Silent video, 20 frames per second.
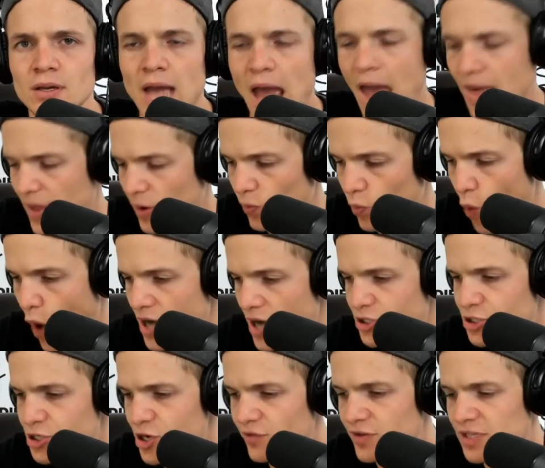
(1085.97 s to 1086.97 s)
And then
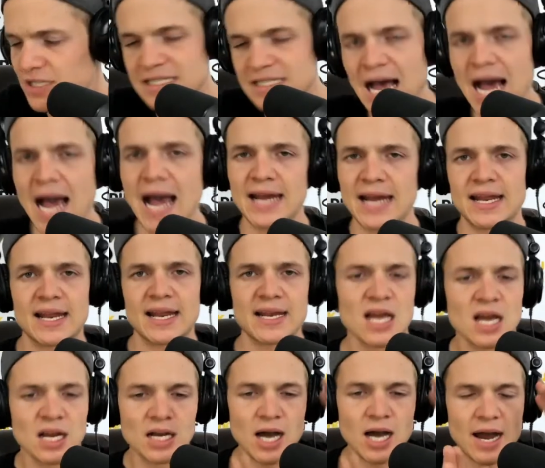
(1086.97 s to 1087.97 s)
once you've decided,
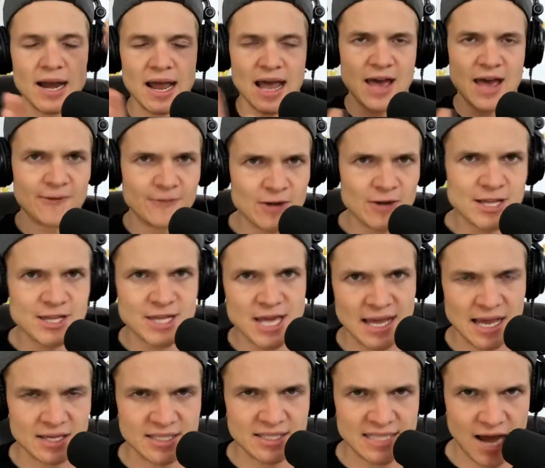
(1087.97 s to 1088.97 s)
cut everything
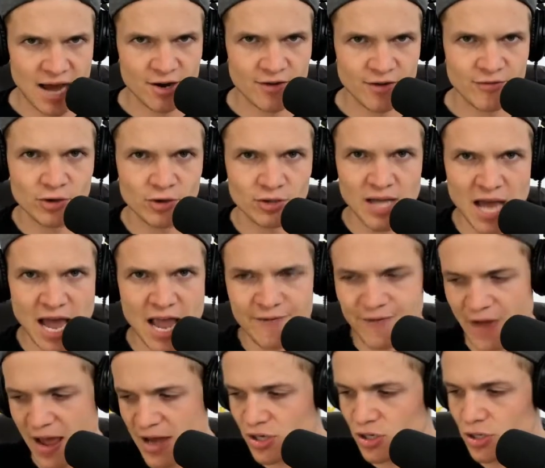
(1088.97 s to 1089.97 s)
else out of your life
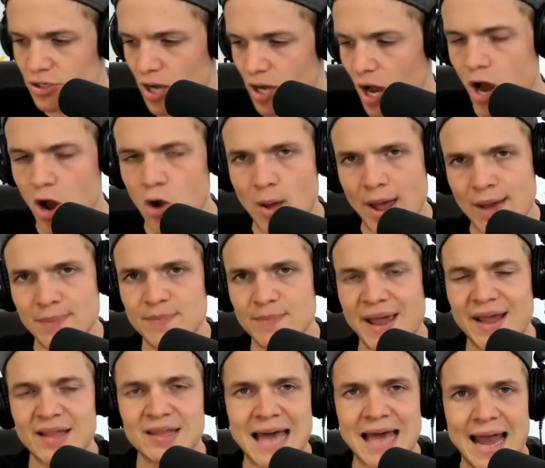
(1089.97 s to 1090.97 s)
and go and
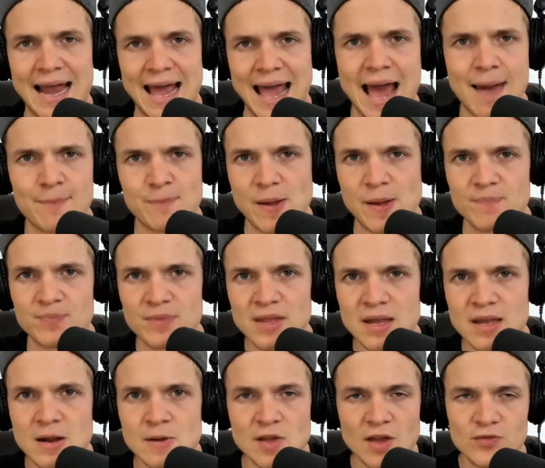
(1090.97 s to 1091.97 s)
make that happen.
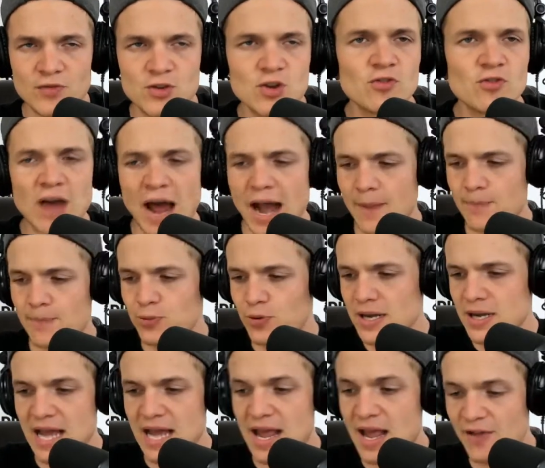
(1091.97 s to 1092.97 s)
If you've got
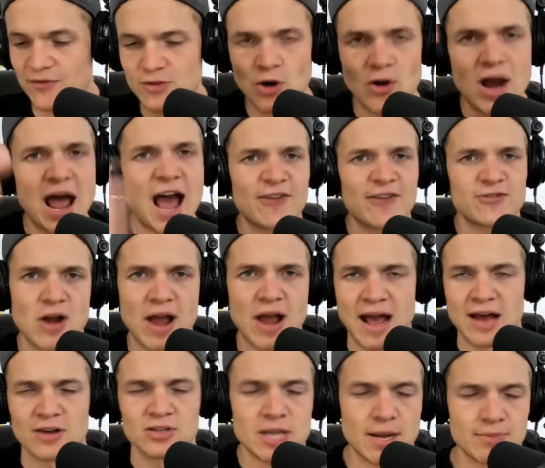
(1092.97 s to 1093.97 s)
if you're after a
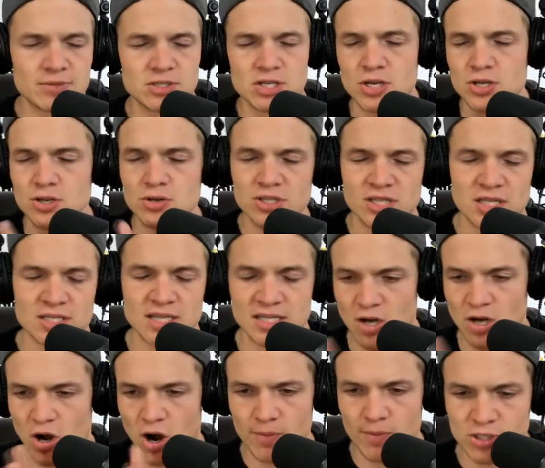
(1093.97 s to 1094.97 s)
house, and I'm just going to use this as an
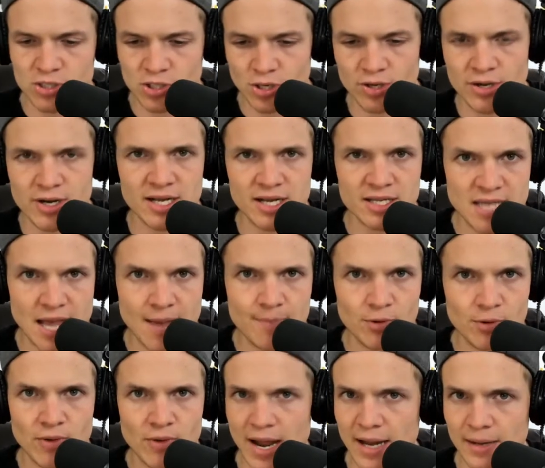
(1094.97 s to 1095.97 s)
arbitrary
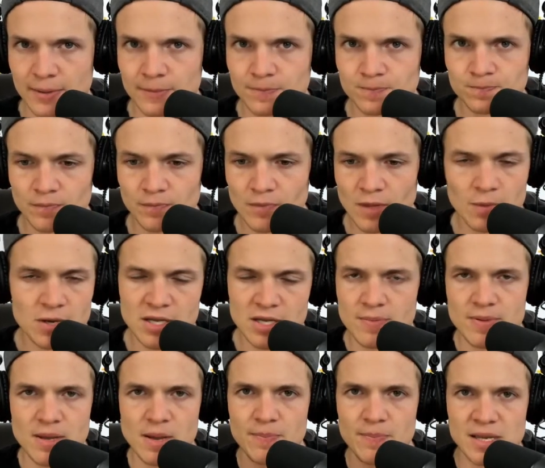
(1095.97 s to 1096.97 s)
example, right? What it could
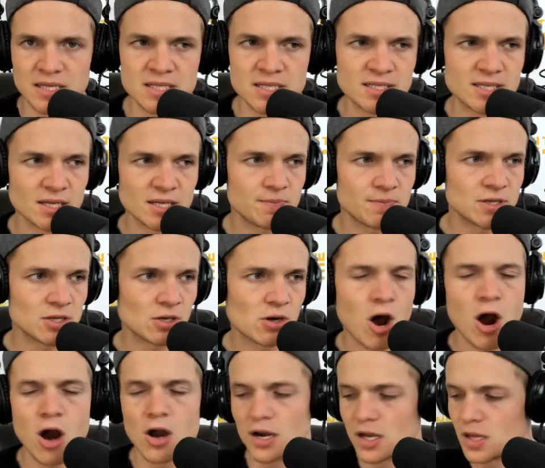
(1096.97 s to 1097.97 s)
be a business, it could be the
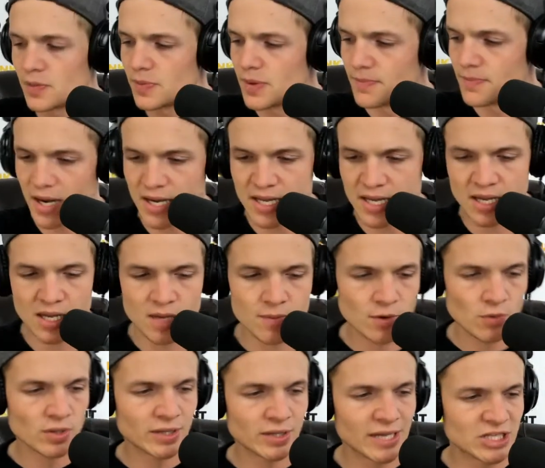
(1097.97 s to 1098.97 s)
car, it could be money, it could be
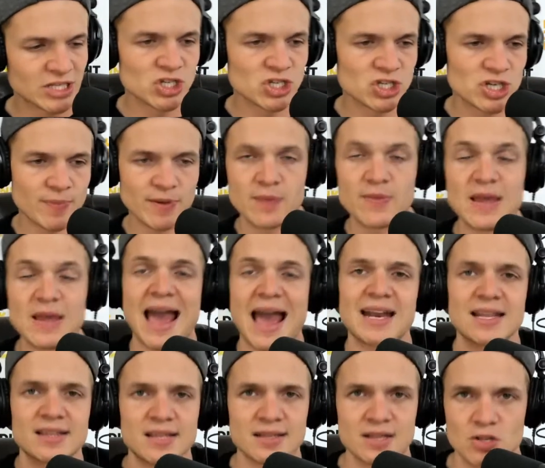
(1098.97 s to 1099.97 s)
a relationship, it could be
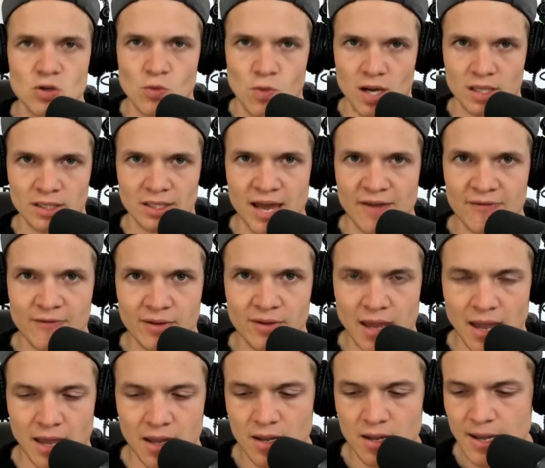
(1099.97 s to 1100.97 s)
anything that you want in life,
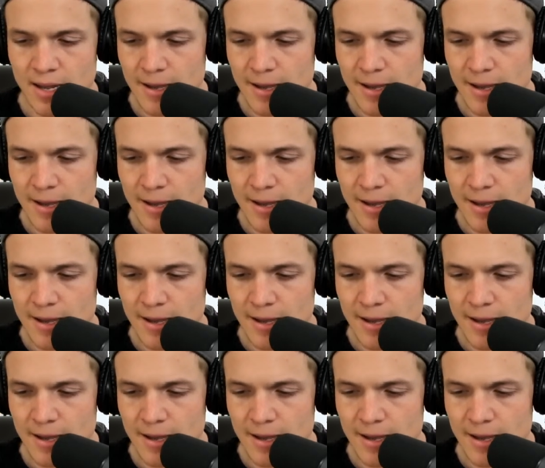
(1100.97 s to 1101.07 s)
okay?